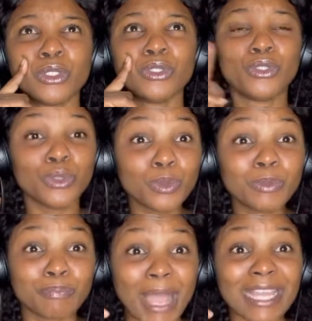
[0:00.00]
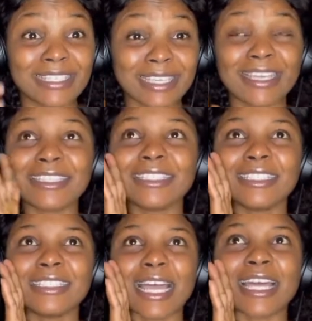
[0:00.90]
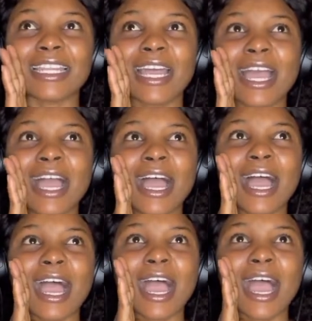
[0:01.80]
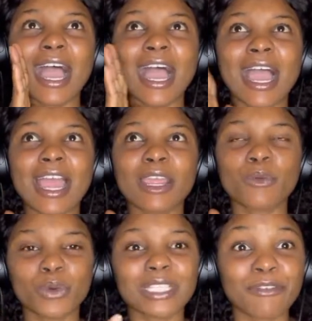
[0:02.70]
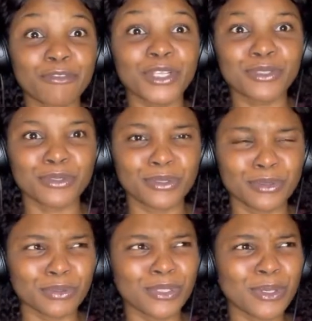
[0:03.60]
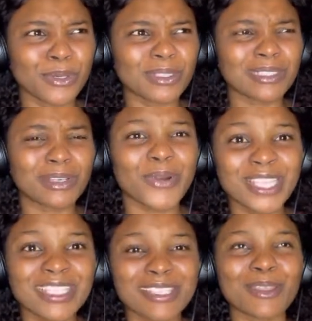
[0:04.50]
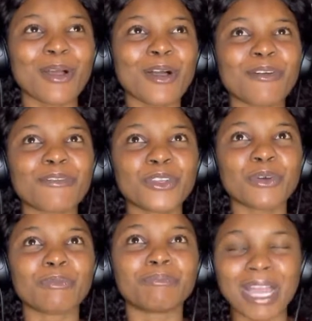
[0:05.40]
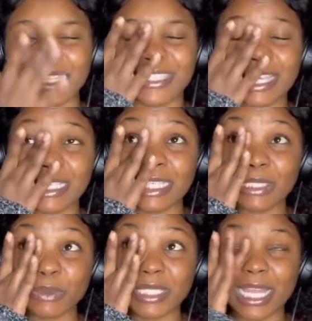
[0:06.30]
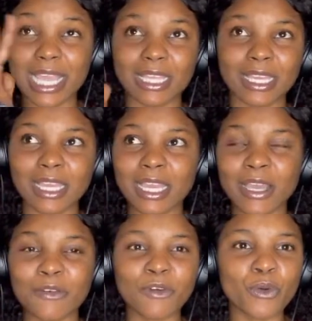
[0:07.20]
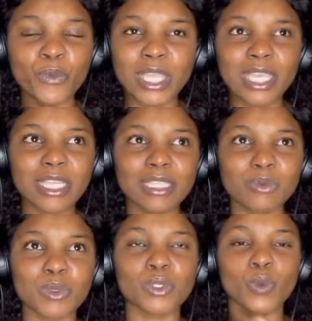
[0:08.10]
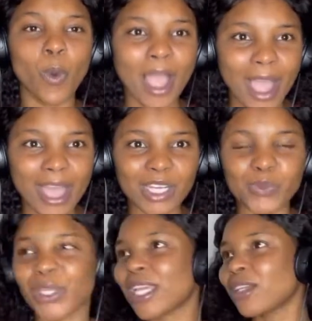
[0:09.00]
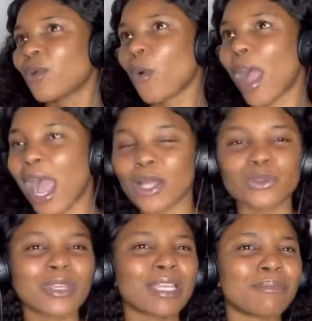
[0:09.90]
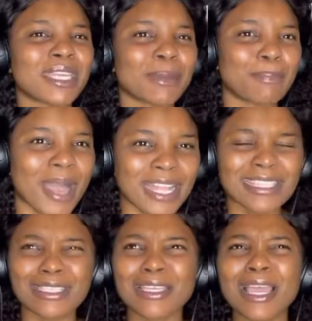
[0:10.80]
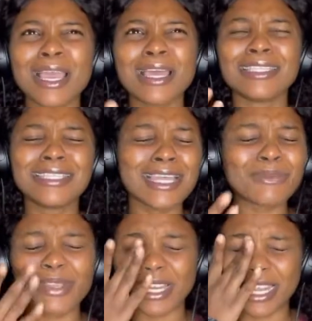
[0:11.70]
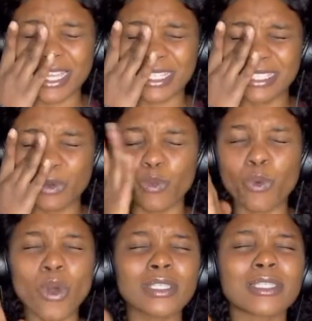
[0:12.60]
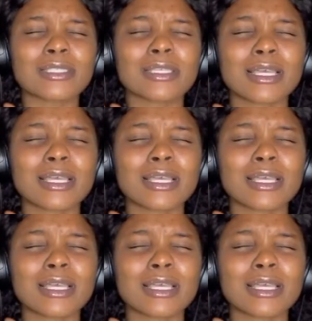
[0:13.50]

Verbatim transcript: do back then that i was afraid to do you know crazy stuff you know back then it was like for we it was so hard we can go out we can make a party then we are like the worst